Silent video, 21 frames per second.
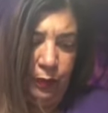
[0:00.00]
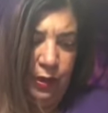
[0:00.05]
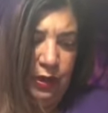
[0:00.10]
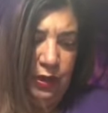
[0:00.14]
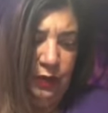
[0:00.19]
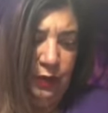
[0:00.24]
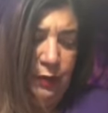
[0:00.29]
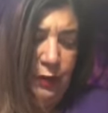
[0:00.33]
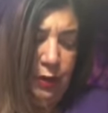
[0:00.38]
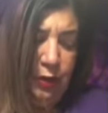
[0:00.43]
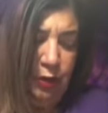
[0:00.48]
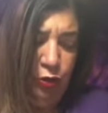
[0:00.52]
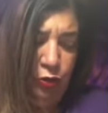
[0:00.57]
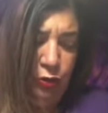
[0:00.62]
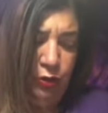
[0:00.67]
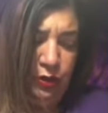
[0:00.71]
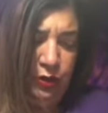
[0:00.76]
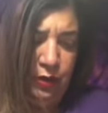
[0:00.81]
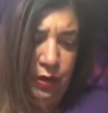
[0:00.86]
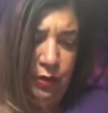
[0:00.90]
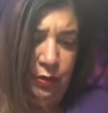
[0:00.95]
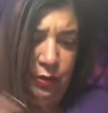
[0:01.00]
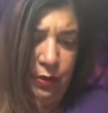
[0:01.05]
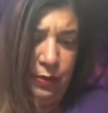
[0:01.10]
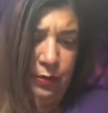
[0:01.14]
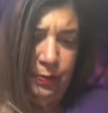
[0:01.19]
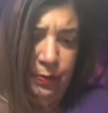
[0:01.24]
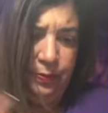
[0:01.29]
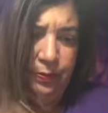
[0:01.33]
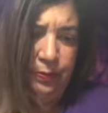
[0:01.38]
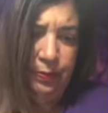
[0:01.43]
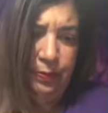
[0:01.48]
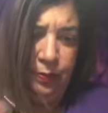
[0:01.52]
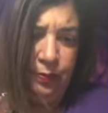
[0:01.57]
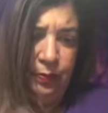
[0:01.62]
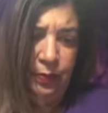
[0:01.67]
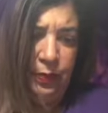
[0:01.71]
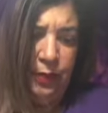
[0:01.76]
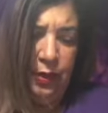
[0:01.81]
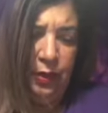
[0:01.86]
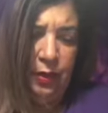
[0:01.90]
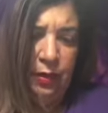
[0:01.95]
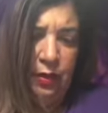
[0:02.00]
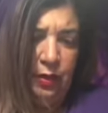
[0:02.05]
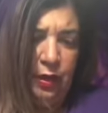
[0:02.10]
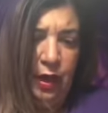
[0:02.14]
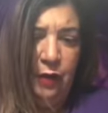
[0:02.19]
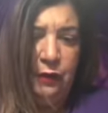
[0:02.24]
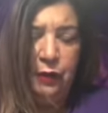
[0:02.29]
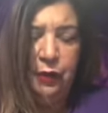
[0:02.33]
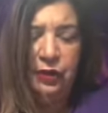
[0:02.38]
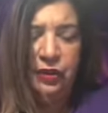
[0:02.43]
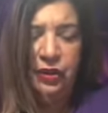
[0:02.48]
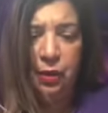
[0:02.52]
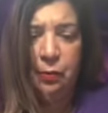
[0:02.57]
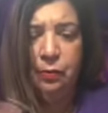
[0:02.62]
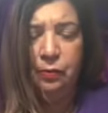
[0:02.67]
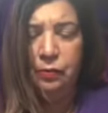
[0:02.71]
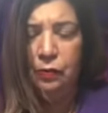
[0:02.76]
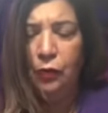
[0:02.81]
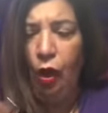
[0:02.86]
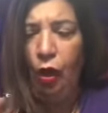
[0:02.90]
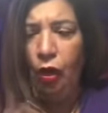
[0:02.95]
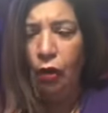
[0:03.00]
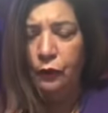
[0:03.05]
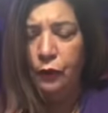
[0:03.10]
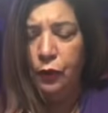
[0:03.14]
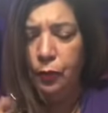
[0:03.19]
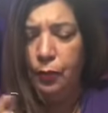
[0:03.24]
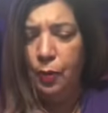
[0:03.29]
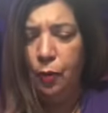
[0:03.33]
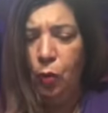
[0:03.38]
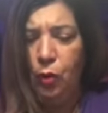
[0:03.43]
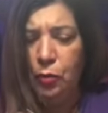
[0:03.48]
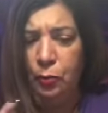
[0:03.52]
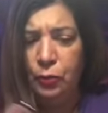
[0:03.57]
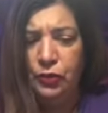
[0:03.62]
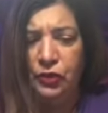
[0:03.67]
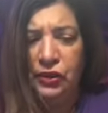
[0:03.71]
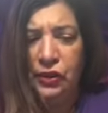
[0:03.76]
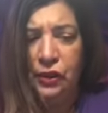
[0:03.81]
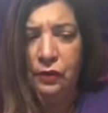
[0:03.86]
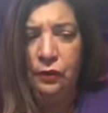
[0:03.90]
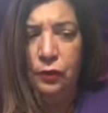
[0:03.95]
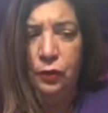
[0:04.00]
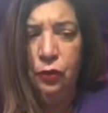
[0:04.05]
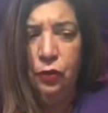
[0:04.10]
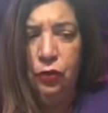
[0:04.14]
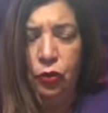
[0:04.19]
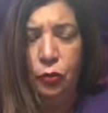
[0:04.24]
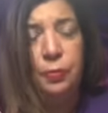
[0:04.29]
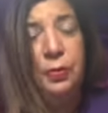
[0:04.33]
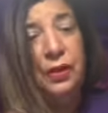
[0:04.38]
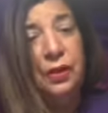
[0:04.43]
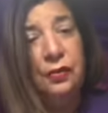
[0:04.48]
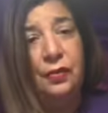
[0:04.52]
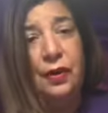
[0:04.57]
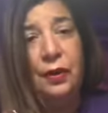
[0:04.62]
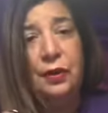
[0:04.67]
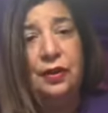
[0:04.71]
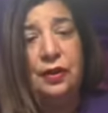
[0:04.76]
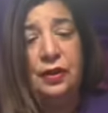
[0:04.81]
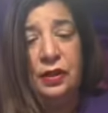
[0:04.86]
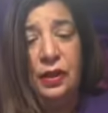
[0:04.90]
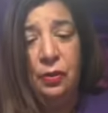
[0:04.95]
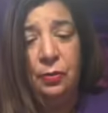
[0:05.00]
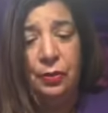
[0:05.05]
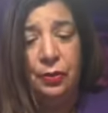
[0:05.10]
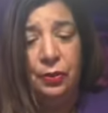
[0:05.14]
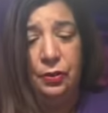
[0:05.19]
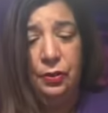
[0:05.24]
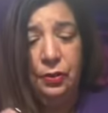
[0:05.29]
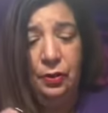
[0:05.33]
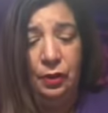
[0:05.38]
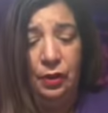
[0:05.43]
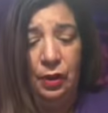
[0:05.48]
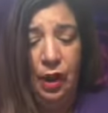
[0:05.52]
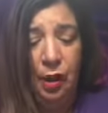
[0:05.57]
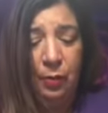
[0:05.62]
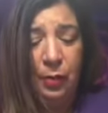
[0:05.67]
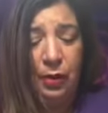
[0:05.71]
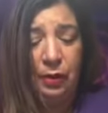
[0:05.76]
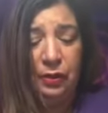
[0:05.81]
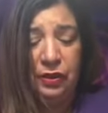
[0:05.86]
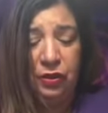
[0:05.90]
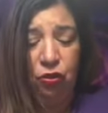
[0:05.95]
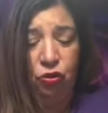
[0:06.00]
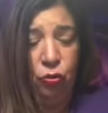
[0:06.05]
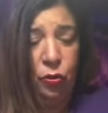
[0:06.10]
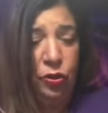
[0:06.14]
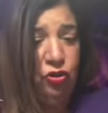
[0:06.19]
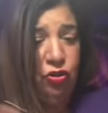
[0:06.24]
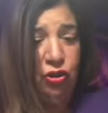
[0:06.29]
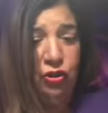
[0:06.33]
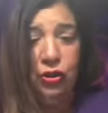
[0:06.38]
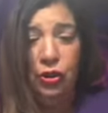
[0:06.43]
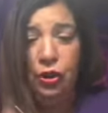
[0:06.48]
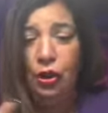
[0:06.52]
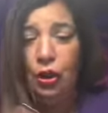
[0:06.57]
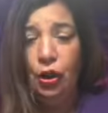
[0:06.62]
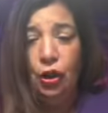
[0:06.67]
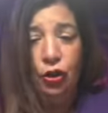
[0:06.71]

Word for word: It's very interesting. I feel some, not all of you, but one percent of you, you're being very stubborn about a situation.